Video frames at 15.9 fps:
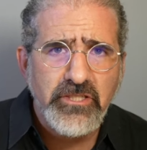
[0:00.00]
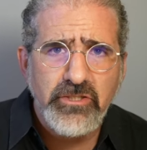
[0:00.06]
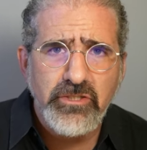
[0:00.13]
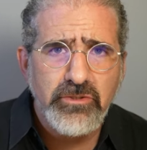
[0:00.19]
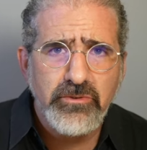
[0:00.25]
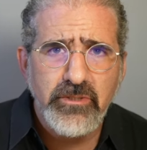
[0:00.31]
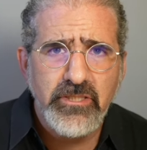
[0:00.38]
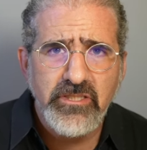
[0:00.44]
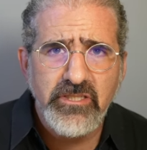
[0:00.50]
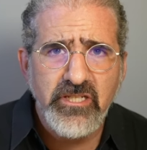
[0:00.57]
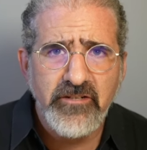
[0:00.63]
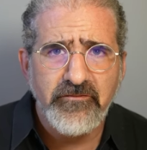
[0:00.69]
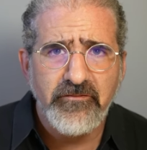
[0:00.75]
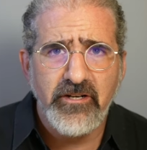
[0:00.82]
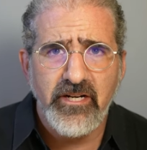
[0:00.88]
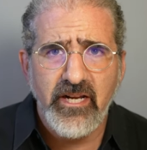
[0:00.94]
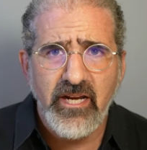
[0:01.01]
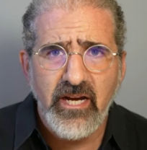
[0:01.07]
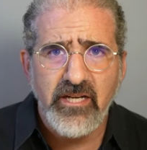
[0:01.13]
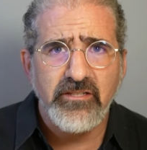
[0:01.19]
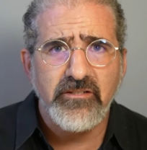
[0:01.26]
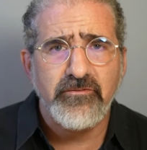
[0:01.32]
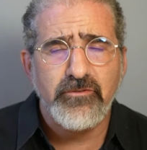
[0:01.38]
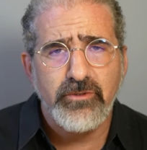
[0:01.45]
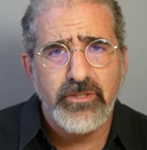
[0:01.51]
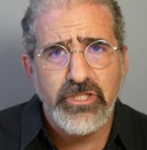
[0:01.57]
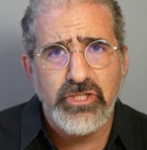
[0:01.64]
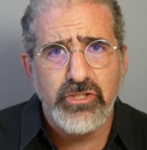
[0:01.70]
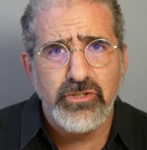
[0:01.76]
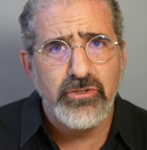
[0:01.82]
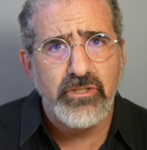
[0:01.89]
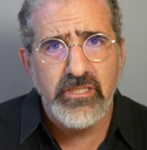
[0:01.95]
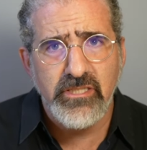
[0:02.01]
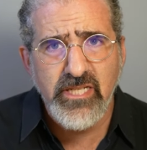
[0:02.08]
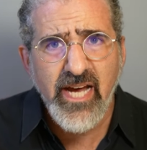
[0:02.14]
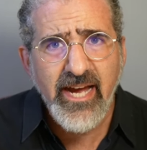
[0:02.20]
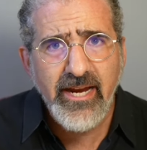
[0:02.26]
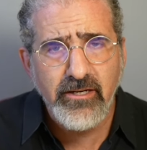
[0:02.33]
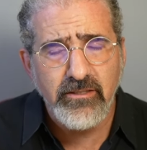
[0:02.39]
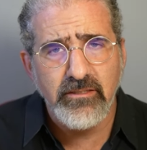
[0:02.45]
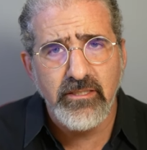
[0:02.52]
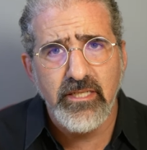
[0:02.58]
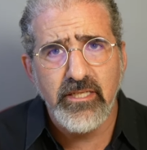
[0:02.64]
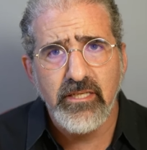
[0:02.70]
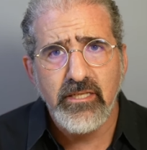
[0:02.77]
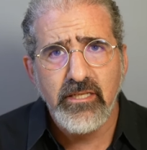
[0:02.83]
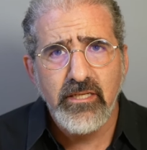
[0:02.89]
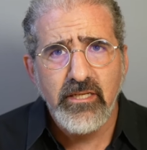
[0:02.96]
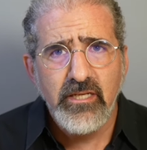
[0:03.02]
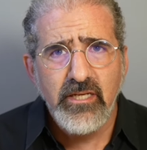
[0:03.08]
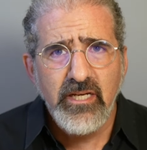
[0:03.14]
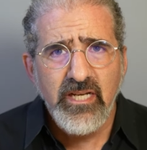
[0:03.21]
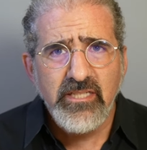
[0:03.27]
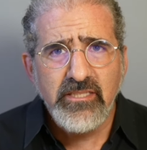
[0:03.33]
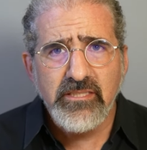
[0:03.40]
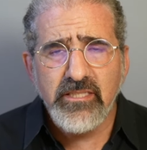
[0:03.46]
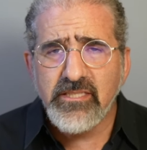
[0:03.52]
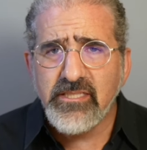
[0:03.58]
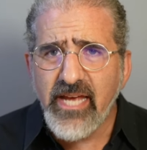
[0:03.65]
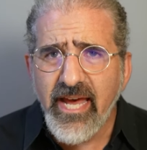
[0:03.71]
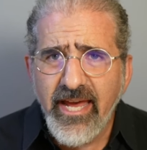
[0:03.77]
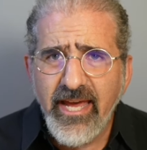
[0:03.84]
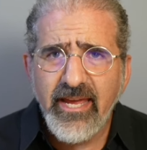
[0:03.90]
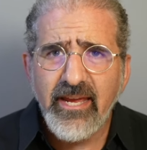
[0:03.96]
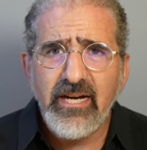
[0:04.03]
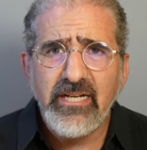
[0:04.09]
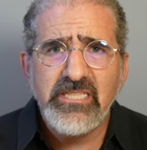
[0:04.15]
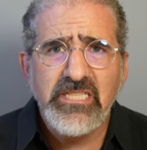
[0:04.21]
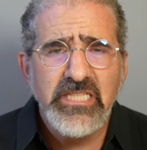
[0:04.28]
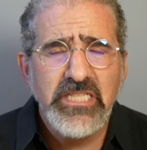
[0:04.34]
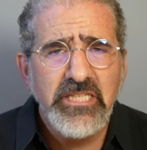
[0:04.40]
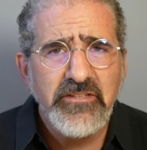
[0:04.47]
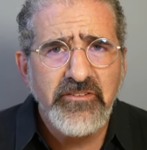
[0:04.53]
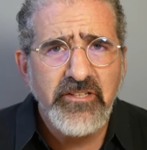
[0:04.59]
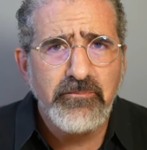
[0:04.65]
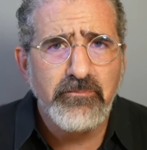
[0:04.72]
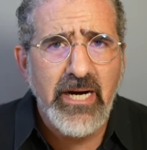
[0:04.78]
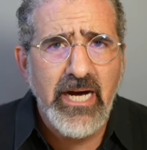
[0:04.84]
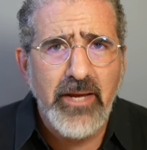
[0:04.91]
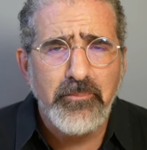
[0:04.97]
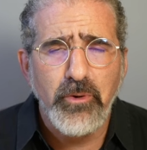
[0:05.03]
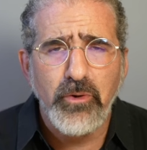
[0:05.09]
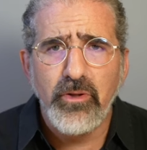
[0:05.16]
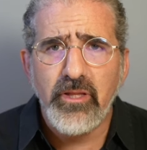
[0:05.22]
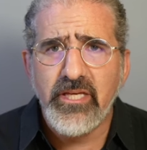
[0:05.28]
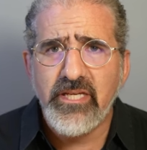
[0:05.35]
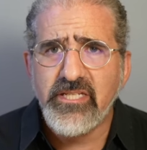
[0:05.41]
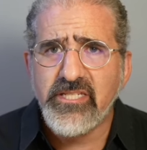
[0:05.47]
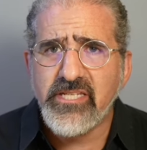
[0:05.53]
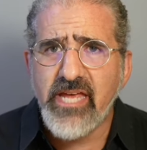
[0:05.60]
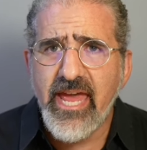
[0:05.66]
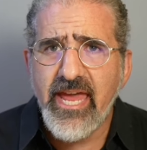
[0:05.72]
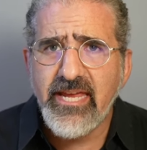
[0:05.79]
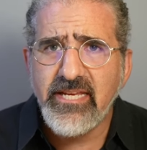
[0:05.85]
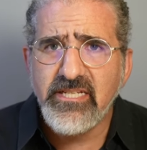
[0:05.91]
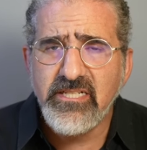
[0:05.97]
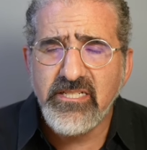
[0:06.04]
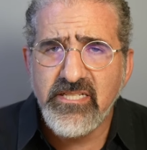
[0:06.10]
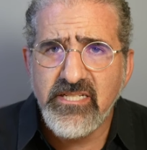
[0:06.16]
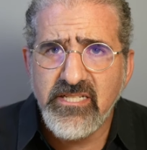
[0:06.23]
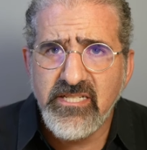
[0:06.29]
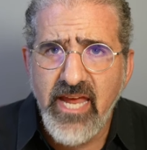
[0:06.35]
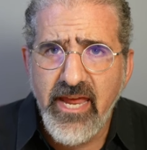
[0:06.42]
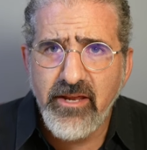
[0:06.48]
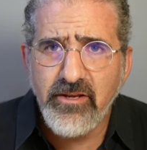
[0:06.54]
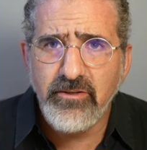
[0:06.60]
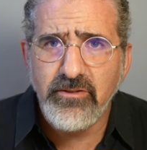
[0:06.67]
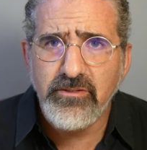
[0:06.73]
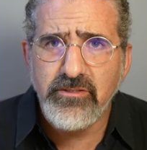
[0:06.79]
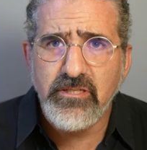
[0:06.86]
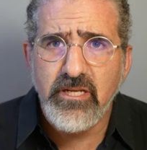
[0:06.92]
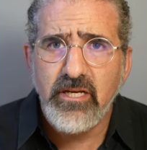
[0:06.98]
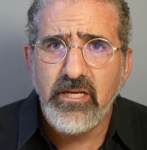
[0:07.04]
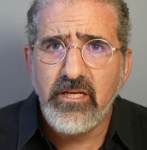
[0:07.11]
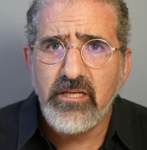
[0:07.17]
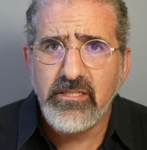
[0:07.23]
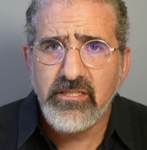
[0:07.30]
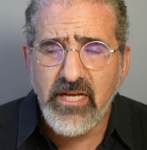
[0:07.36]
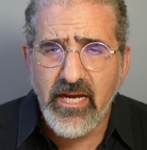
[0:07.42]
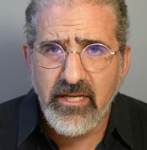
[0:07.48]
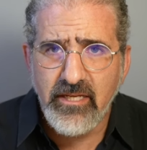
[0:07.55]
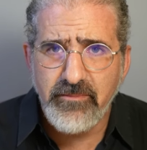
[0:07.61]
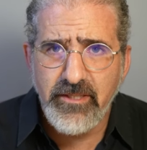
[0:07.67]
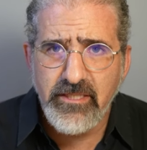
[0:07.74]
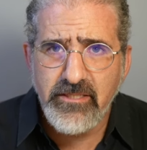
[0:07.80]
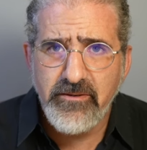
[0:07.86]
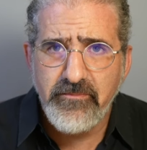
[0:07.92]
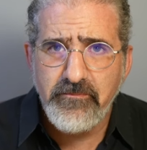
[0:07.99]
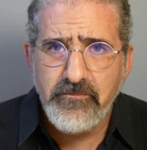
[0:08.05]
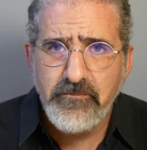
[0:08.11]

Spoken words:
into a different kind of creature entirely. Today, a TV Bible is a sales document.